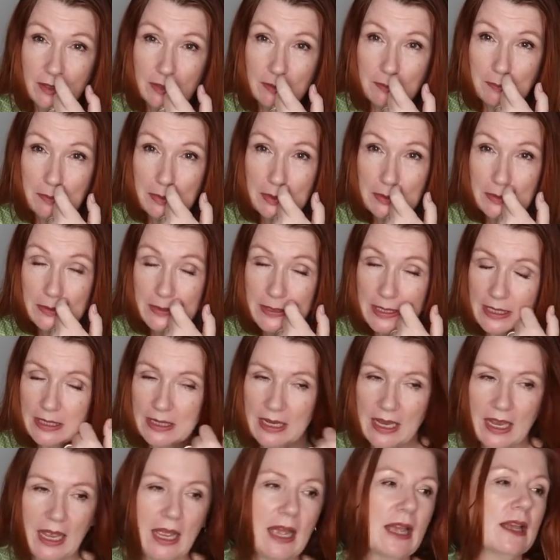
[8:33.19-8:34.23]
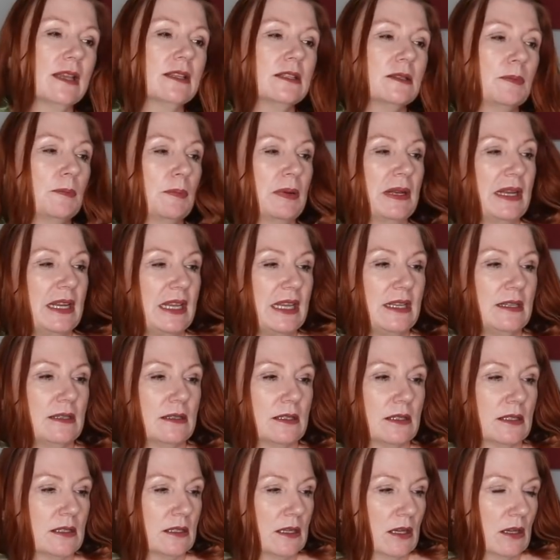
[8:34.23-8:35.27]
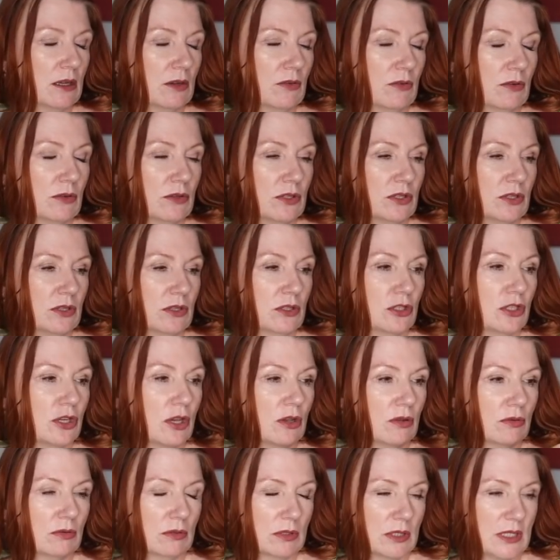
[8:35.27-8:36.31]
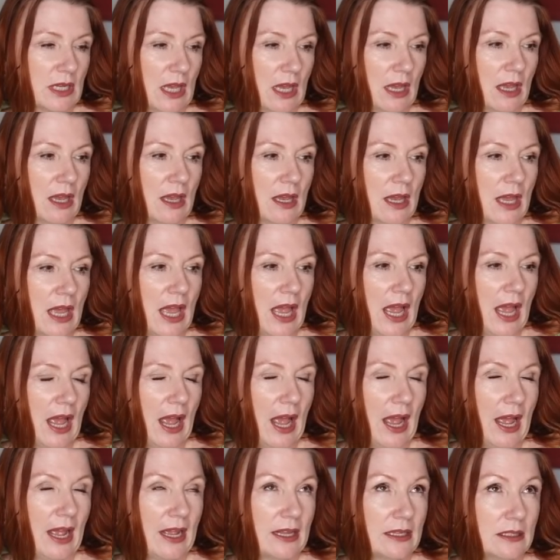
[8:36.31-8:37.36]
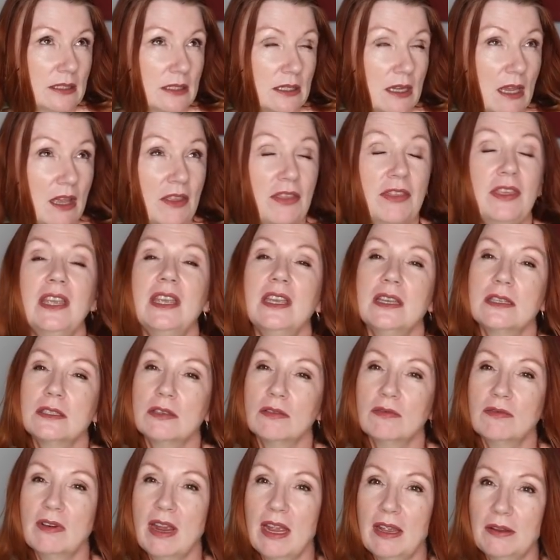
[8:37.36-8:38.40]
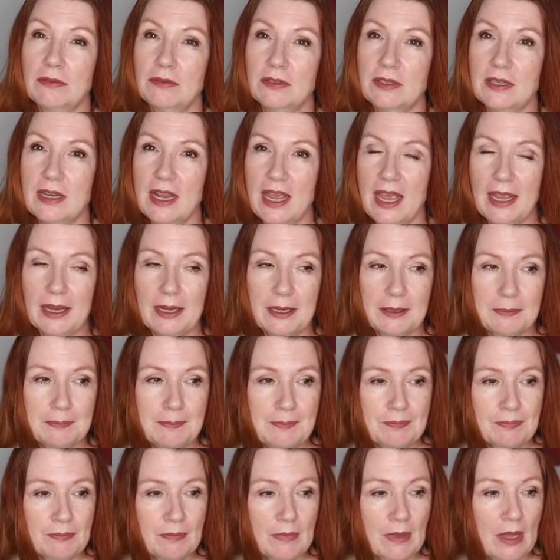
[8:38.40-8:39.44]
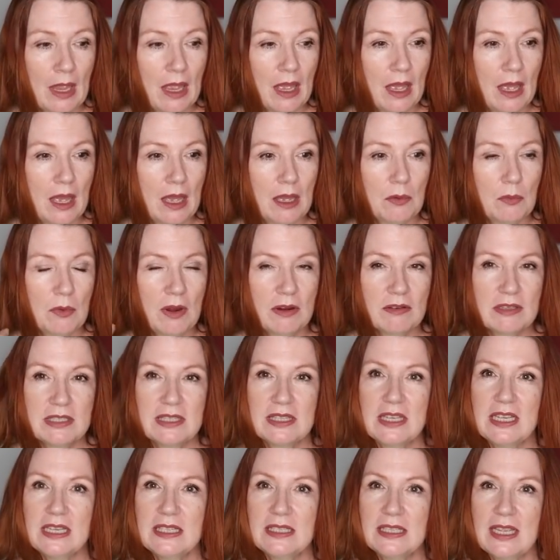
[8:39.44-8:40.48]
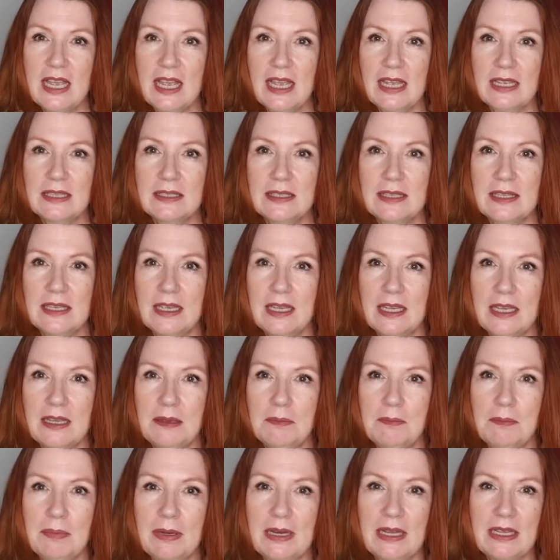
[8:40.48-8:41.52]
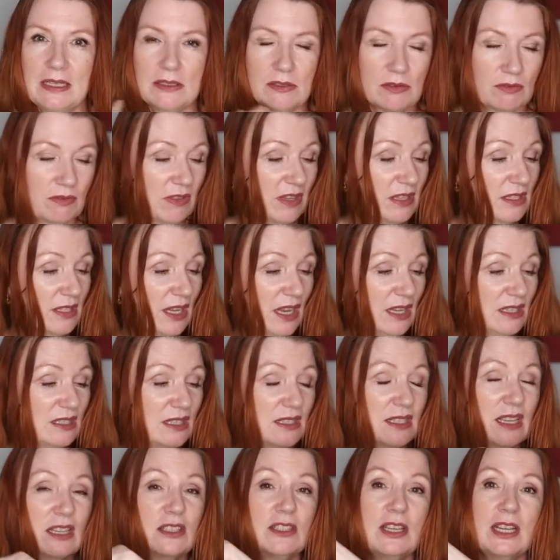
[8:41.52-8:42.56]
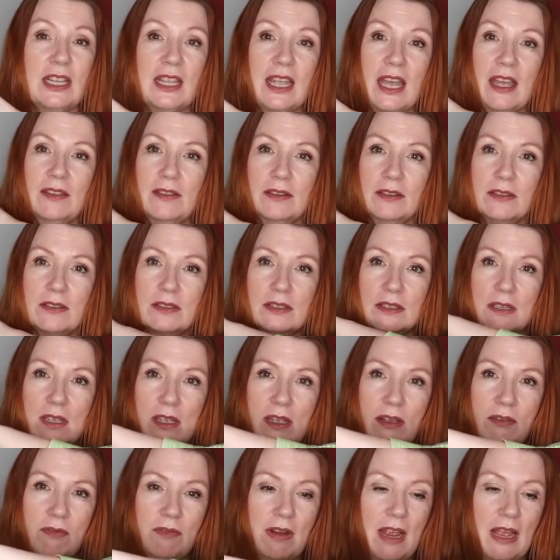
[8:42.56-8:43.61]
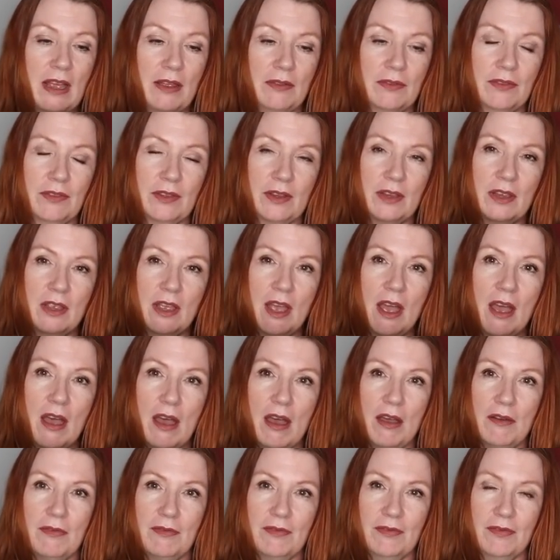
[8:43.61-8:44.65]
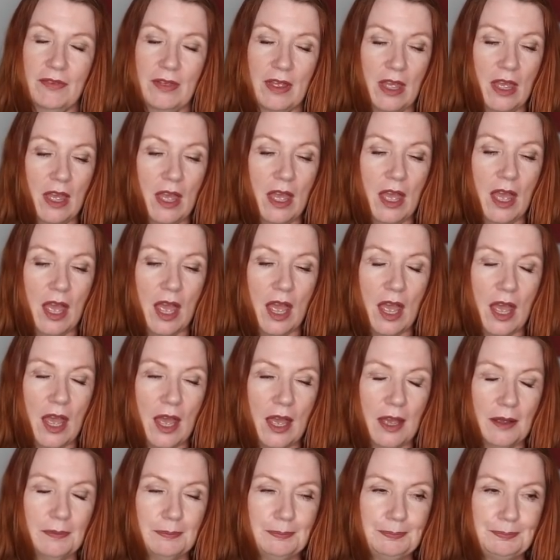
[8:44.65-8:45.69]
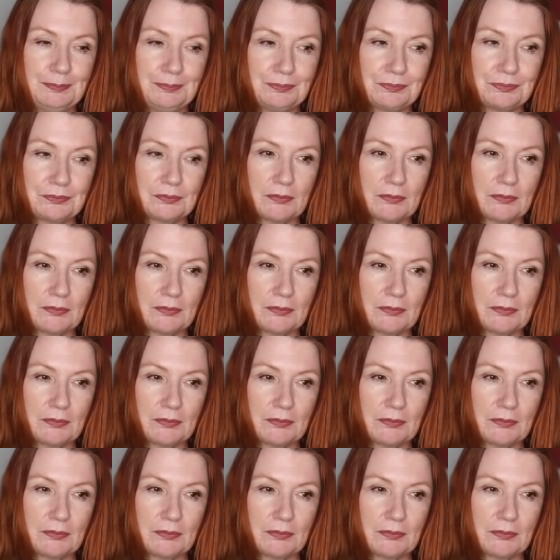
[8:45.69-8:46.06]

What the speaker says: The Busan has pleats across the shoulder, and I think it's a round neck, whereas this has the pleats, or in this case it actually gathers around the cuff, and